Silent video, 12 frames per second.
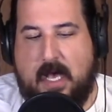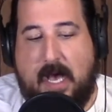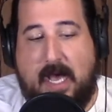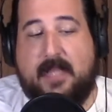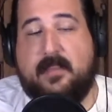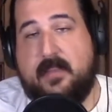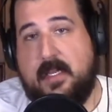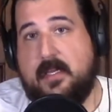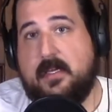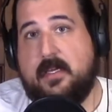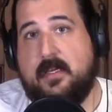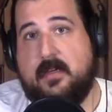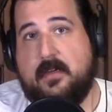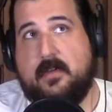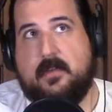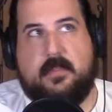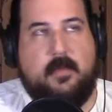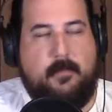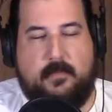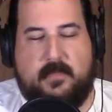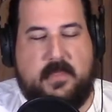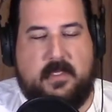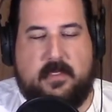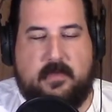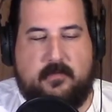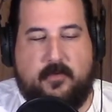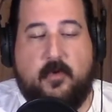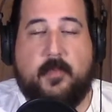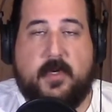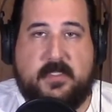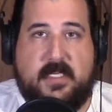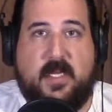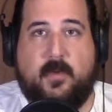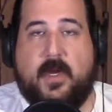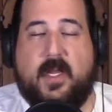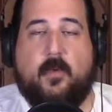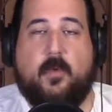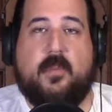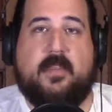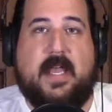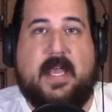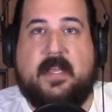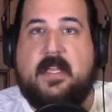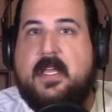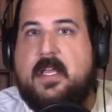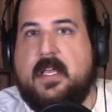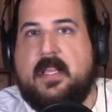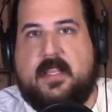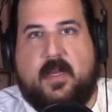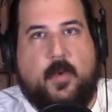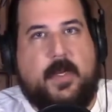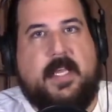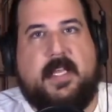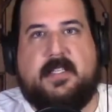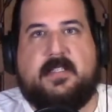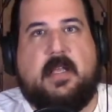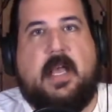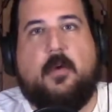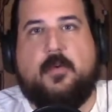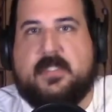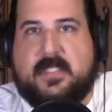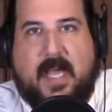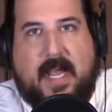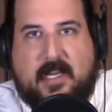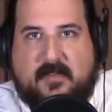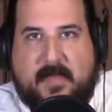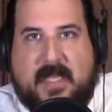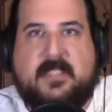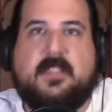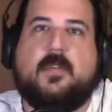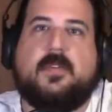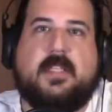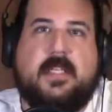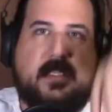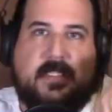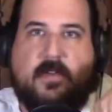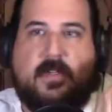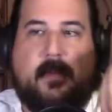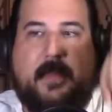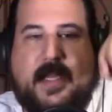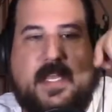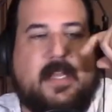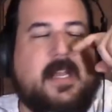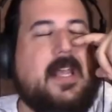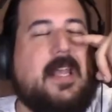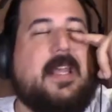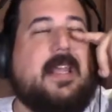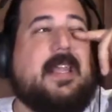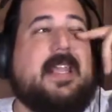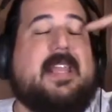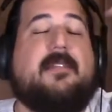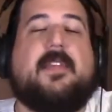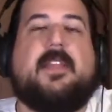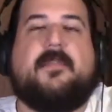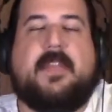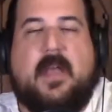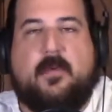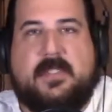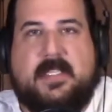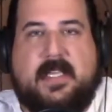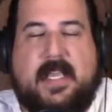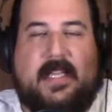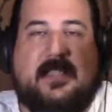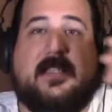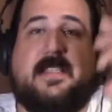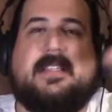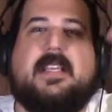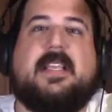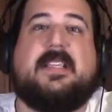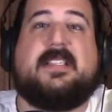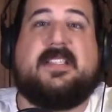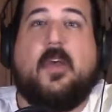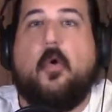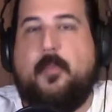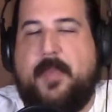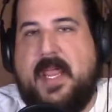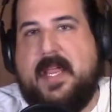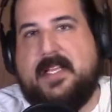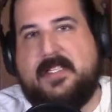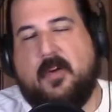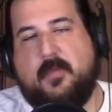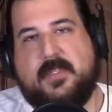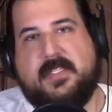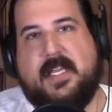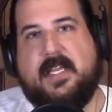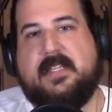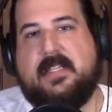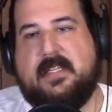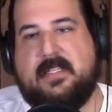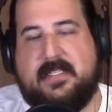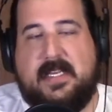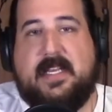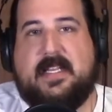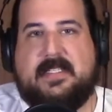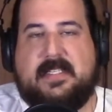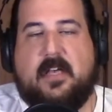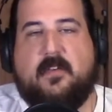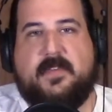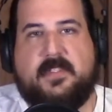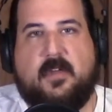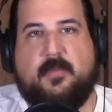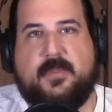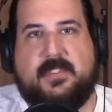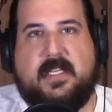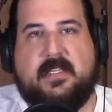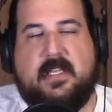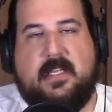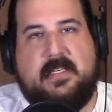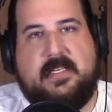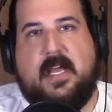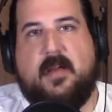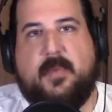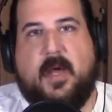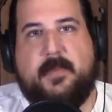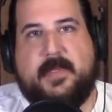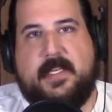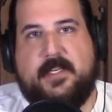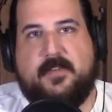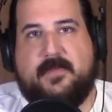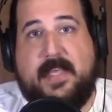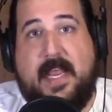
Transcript: I think the rumors anyway were that there were kids outside of Mexico City still coming in. Even if that was the case, the city is so big, it's almost like the city itself is almost like the entire population of